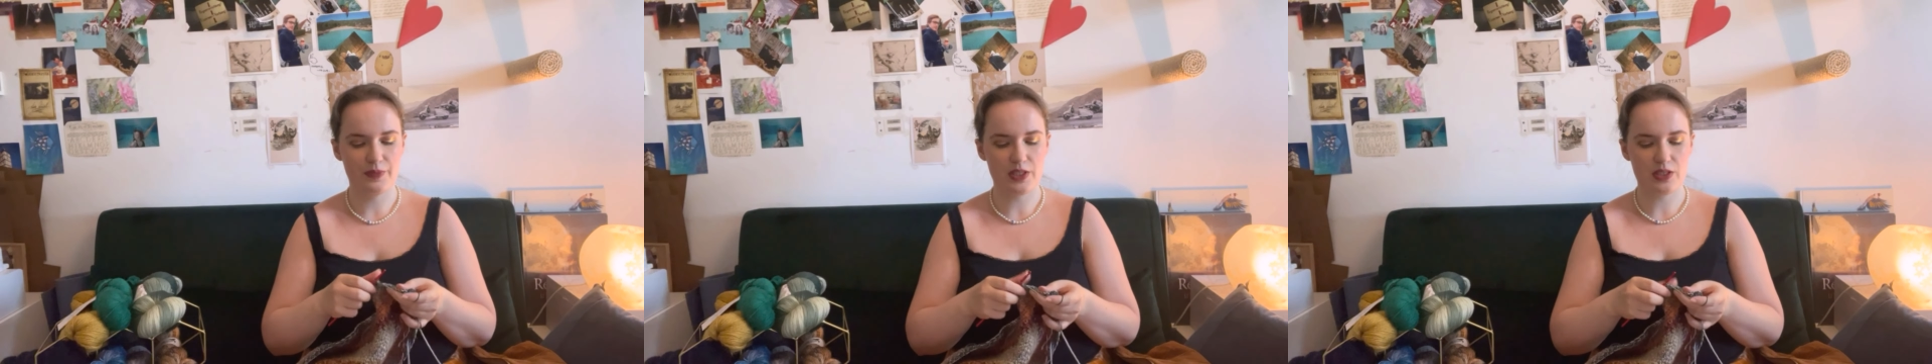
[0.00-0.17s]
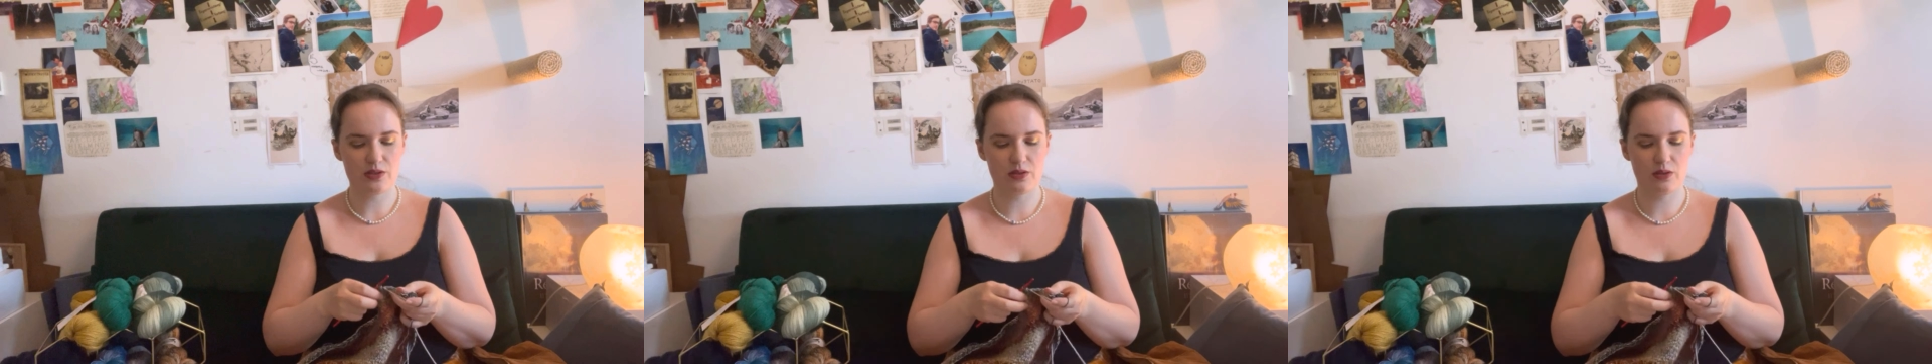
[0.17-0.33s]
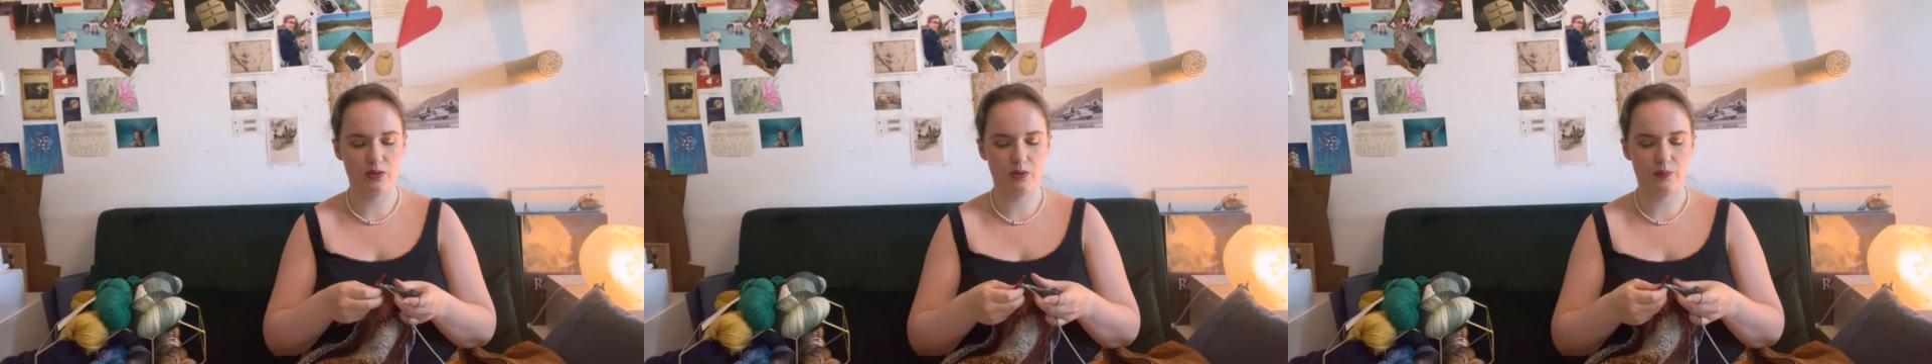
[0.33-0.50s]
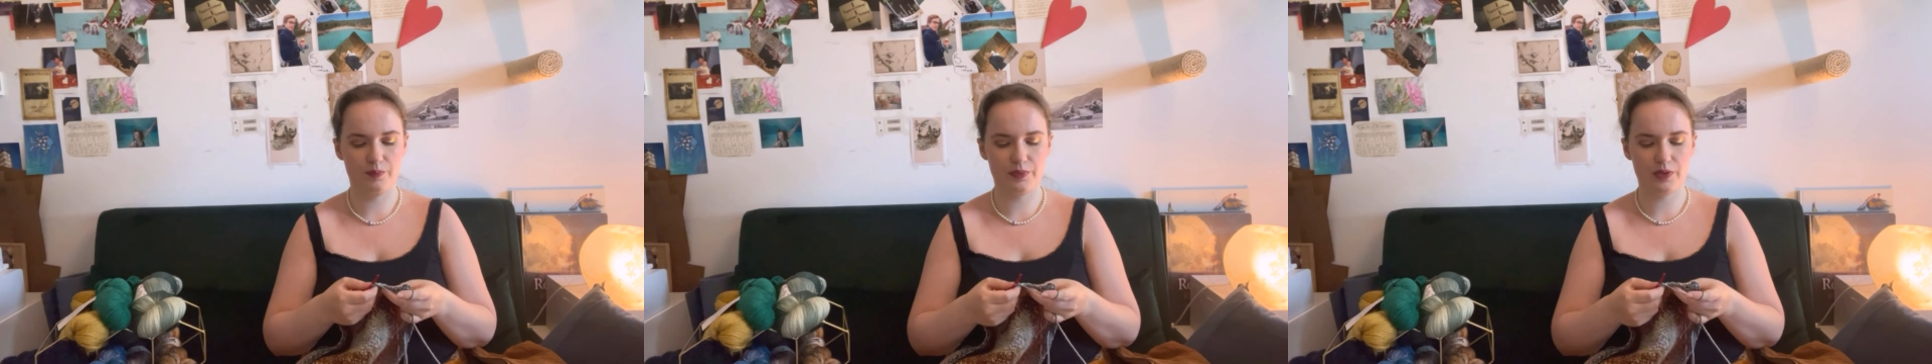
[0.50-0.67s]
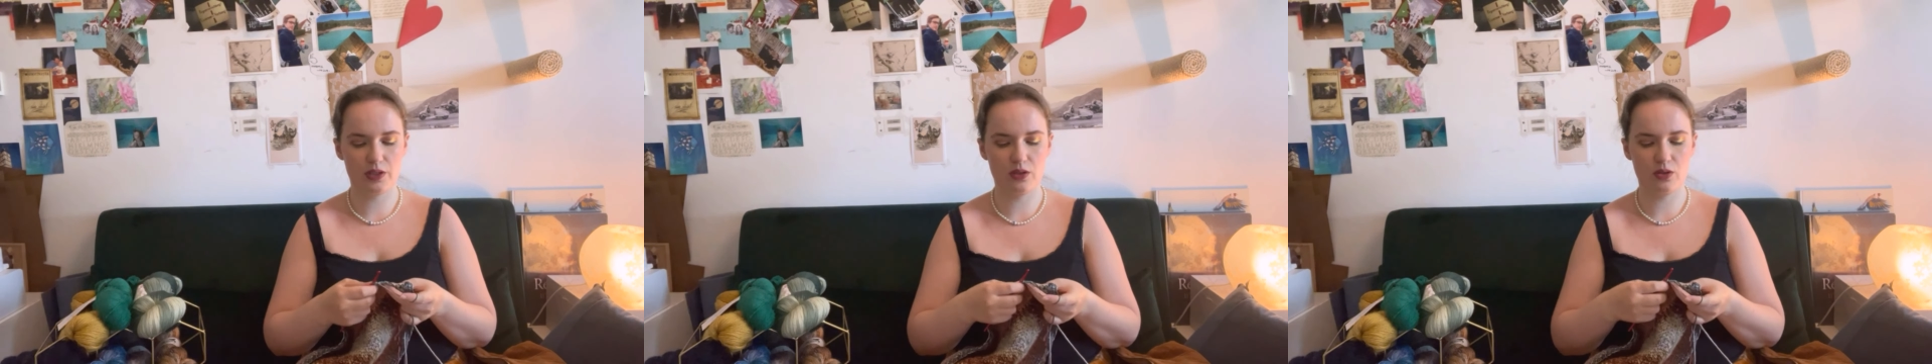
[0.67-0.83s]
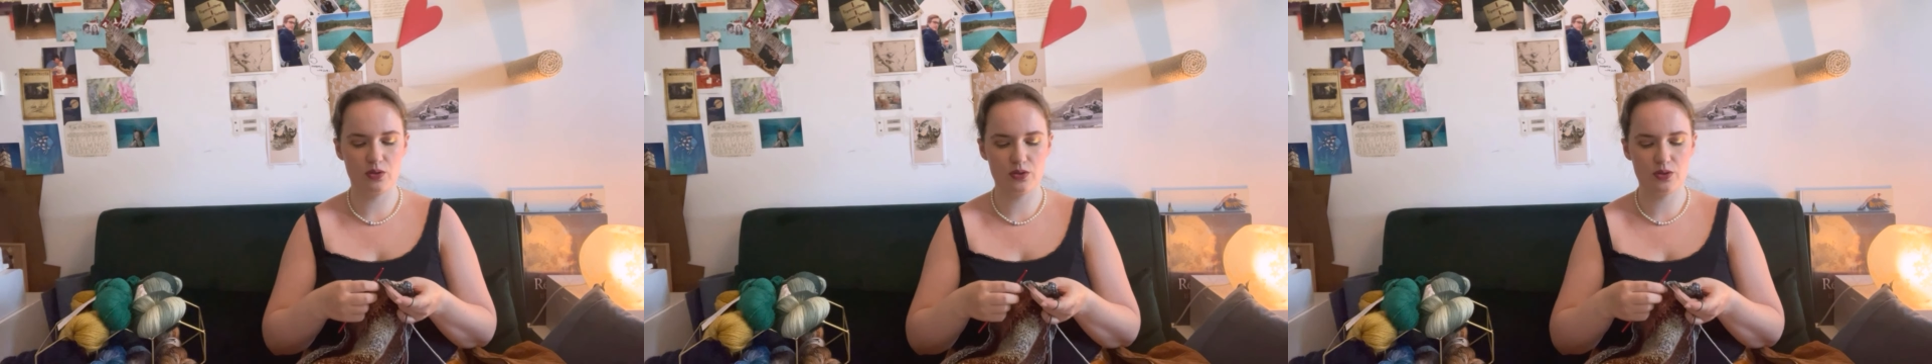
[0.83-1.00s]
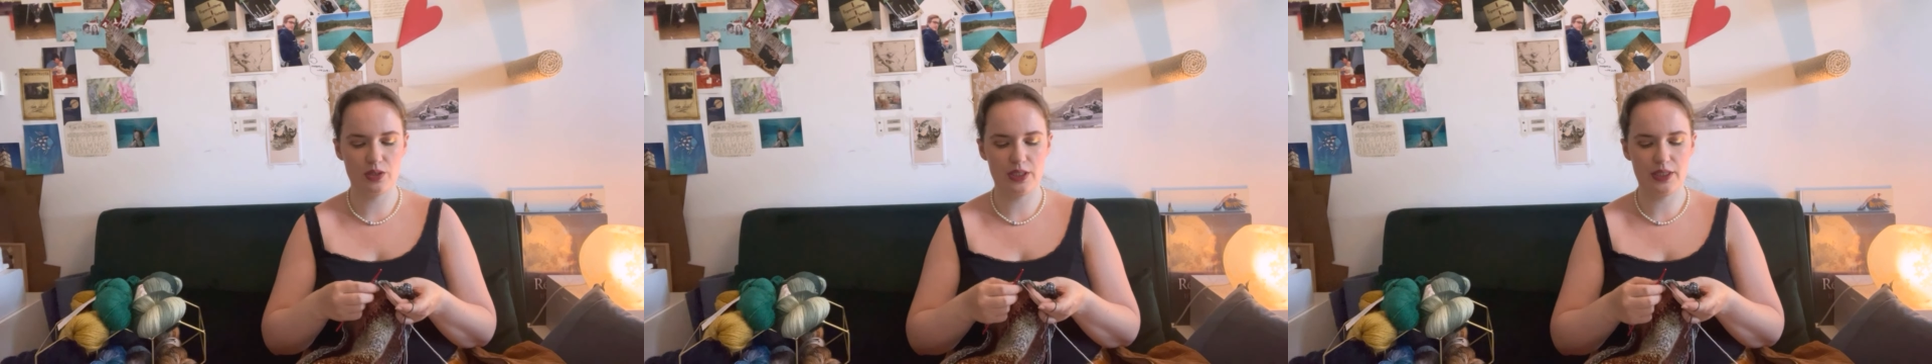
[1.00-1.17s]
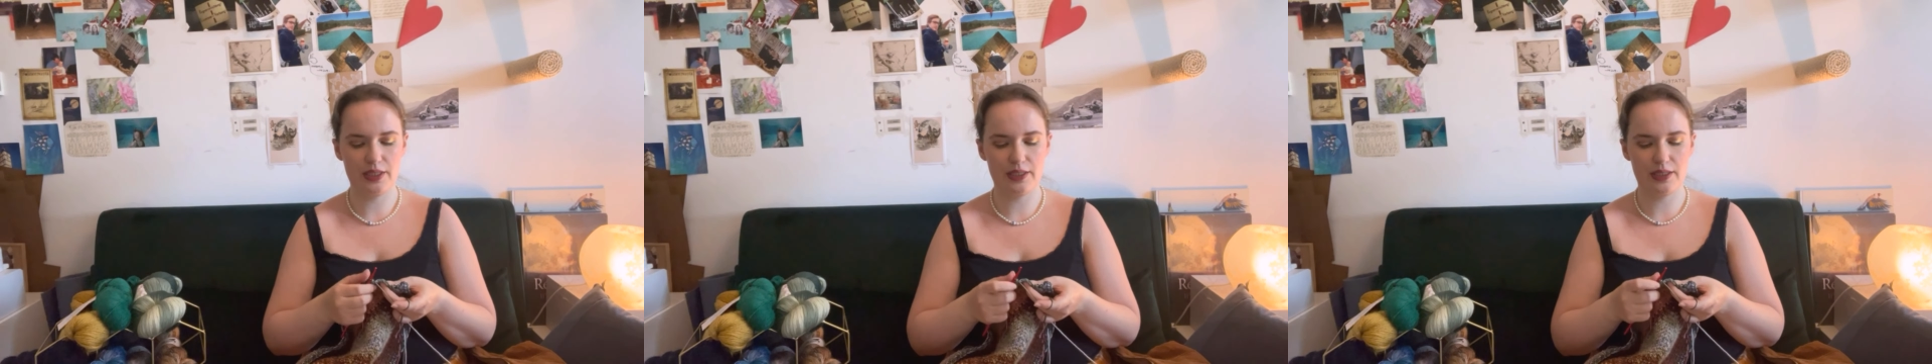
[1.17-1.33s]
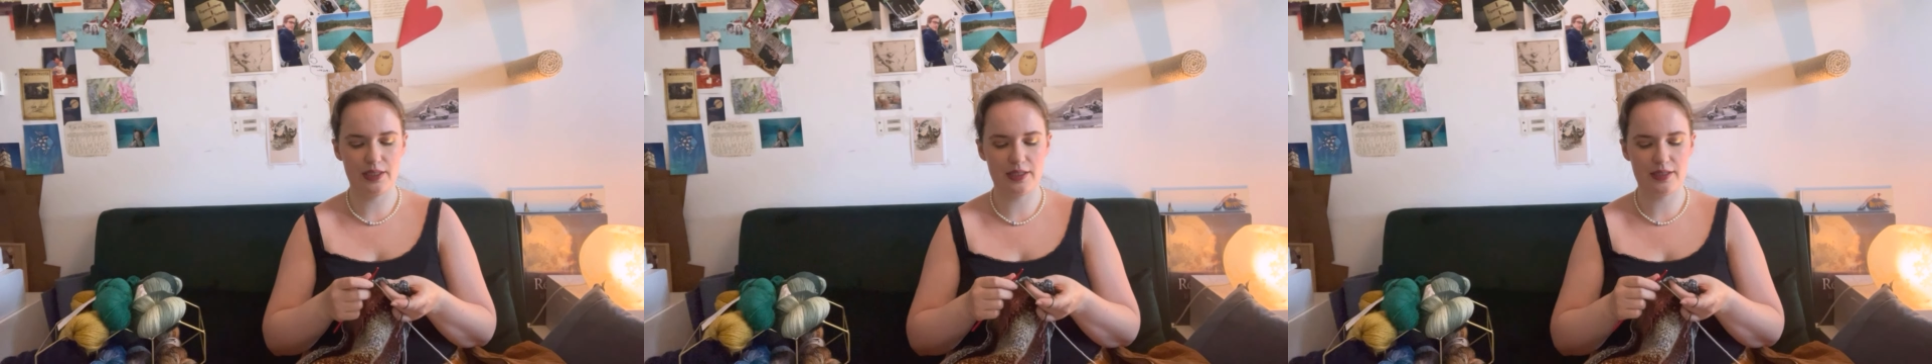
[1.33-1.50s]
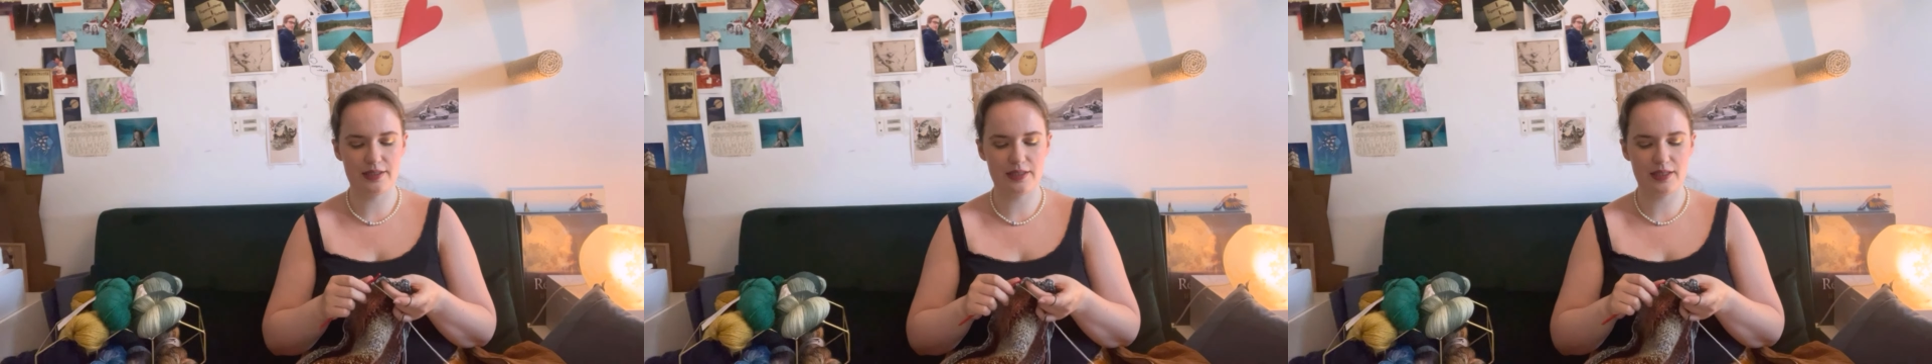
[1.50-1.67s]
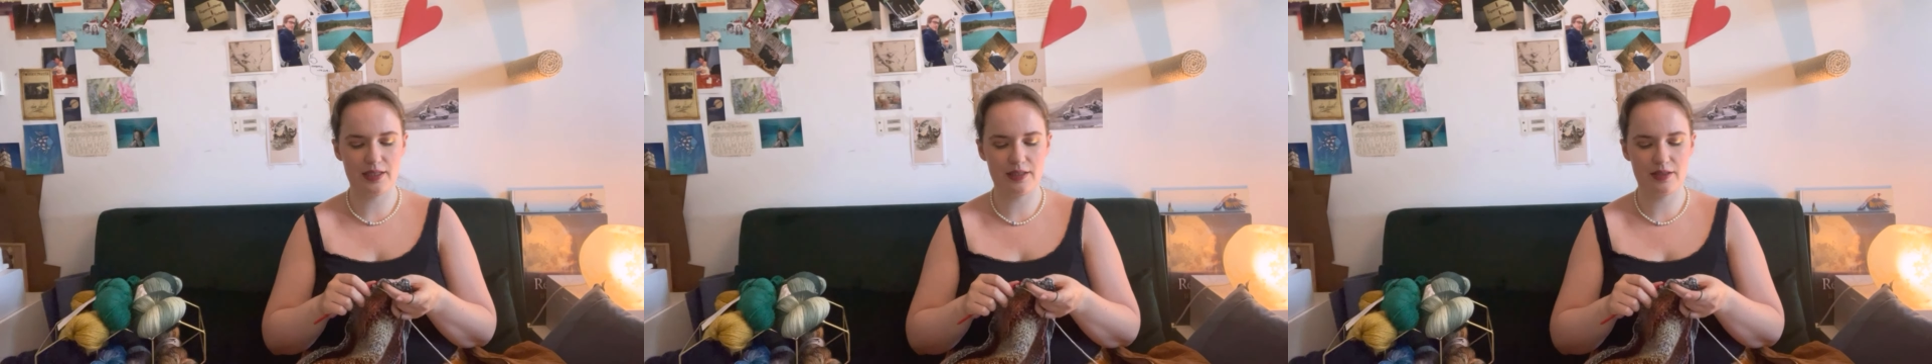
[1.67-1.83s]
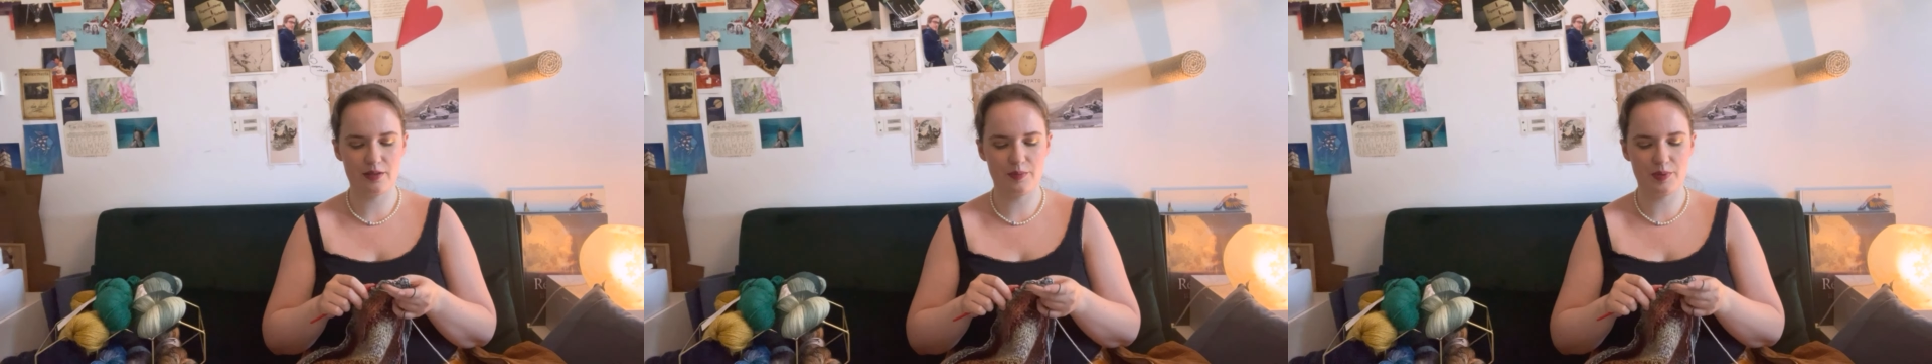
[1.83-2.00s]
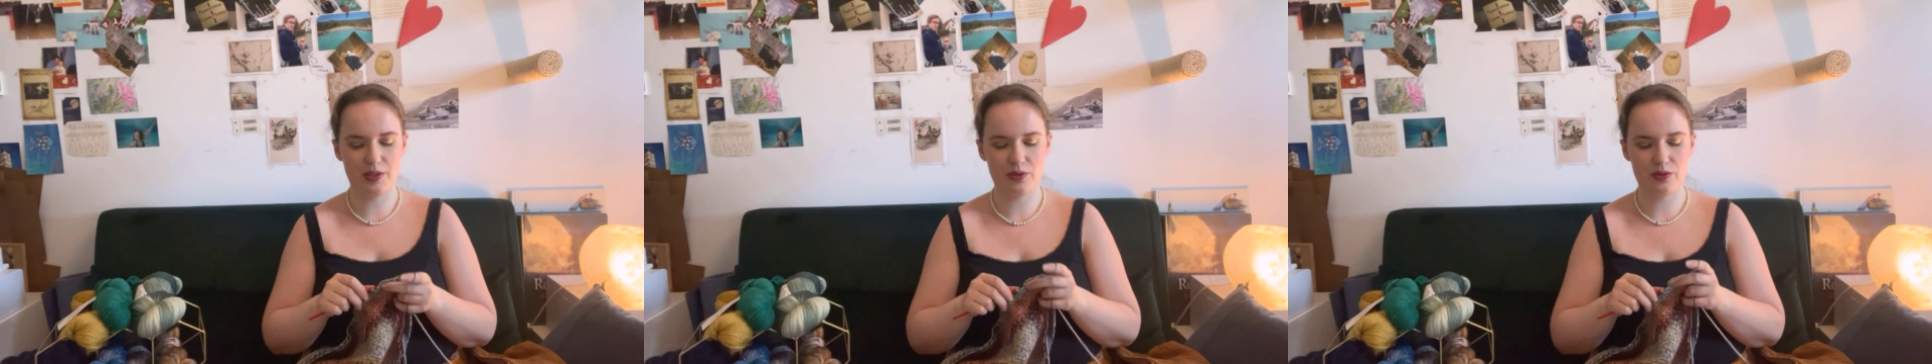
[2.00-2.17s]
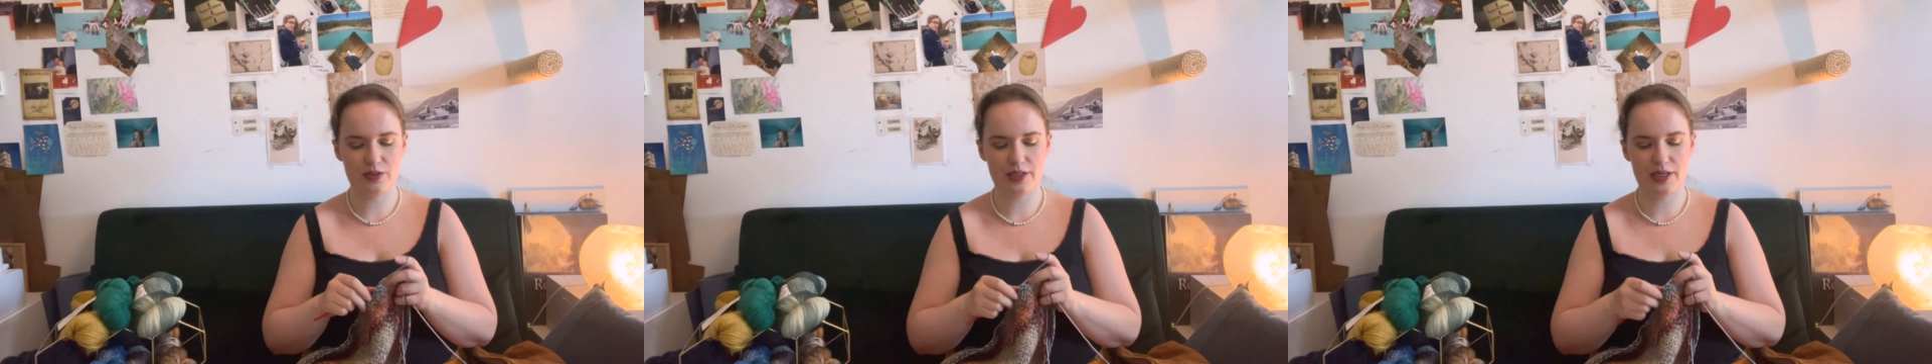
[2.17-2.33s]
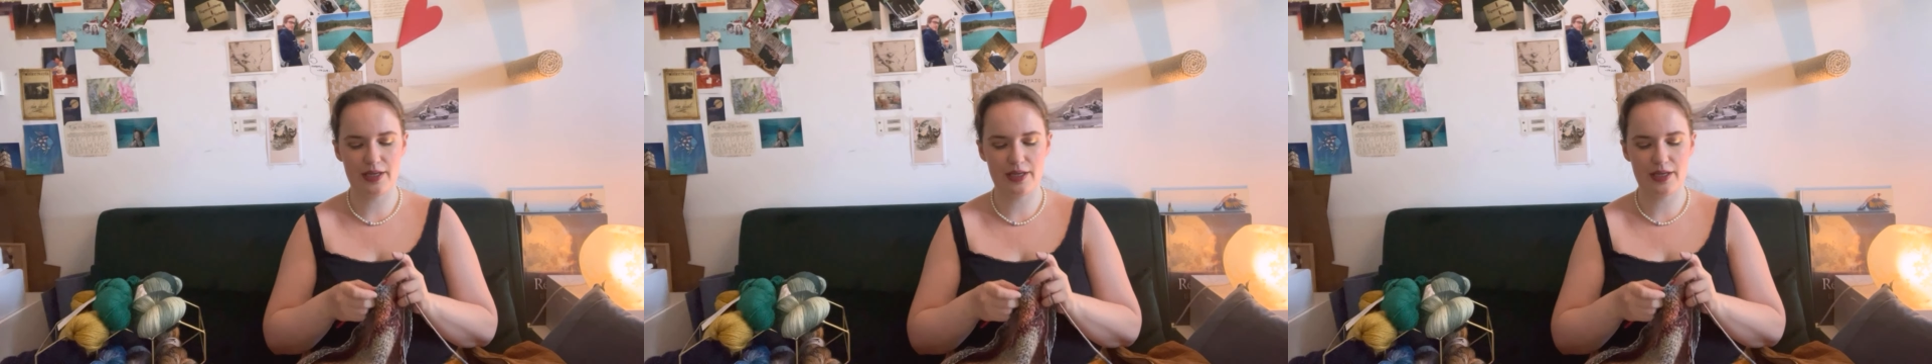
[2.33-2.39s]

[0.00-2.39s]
So usually it's either because